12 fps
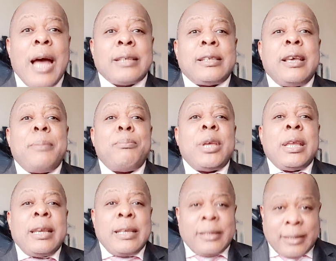as a
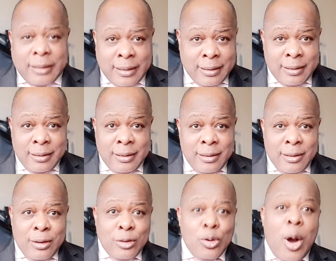minister,
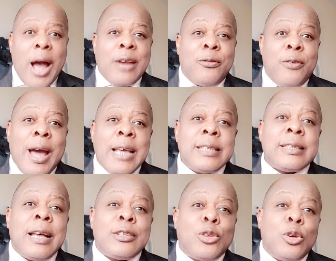your
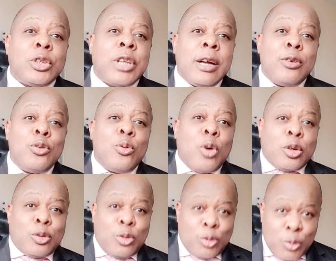advisors don't tell you
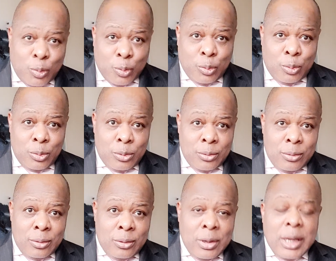what to do.
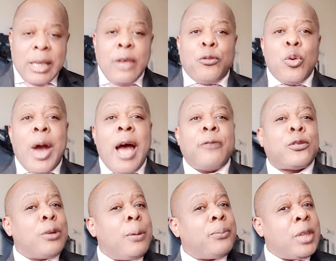If you have
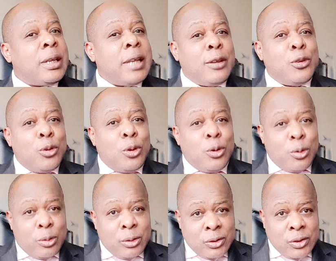something that you don't
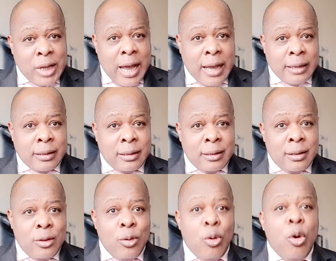understand
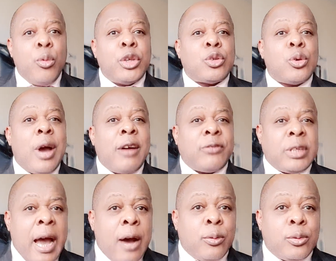or which you have
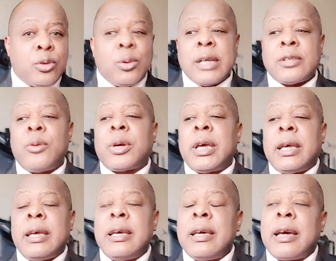doubt, you can say,
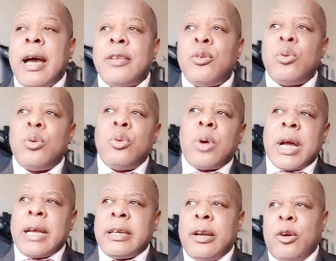okay, can you look
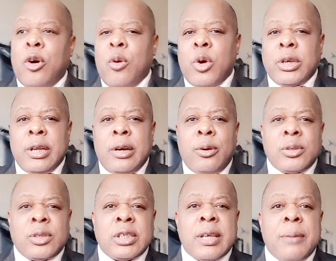at the law, what the law
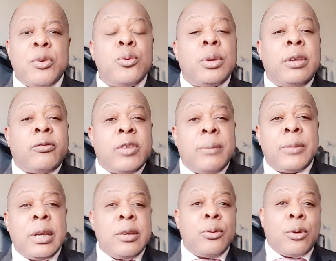says, and you give them,
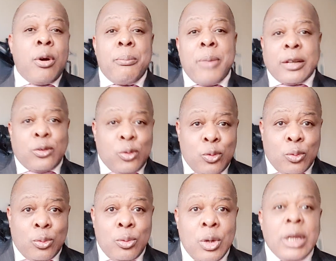then they will come back to
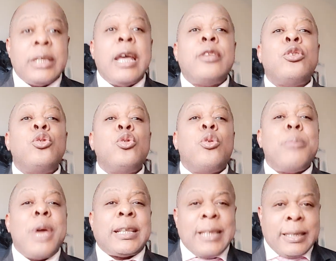you. Then you
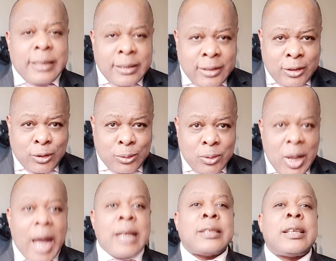make the
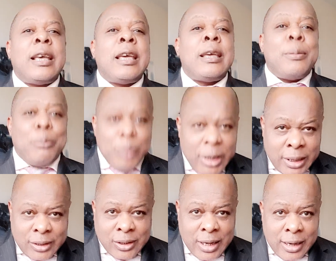decision as a
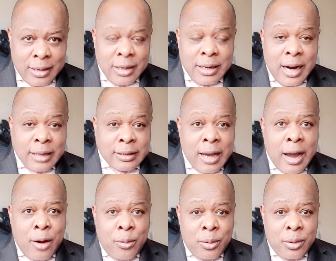minister. That's
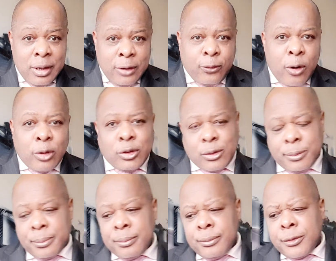how it
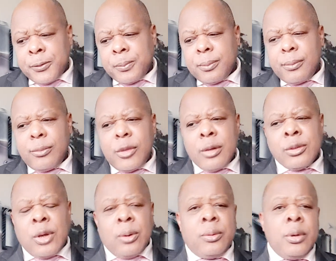functions.
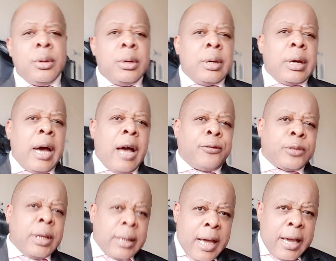So I've
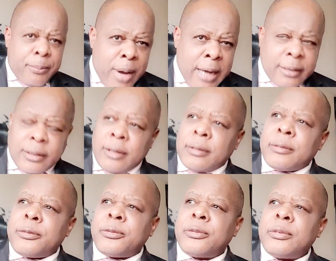seen, like
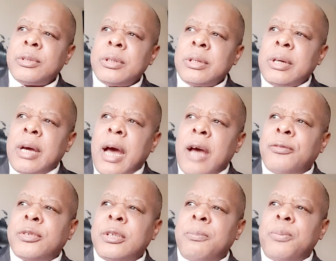myself,
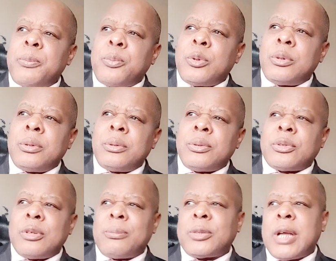I've seen people
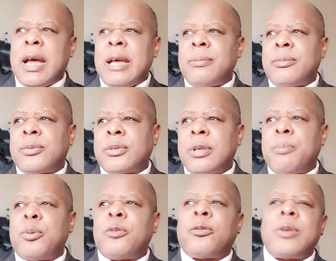sometimes, they
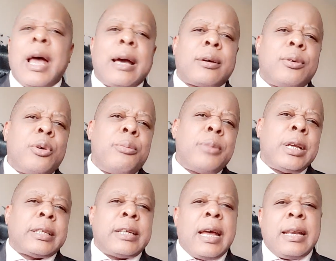put flag, oh,
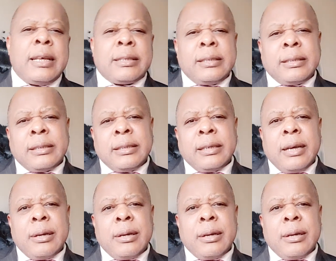Metro, let this thing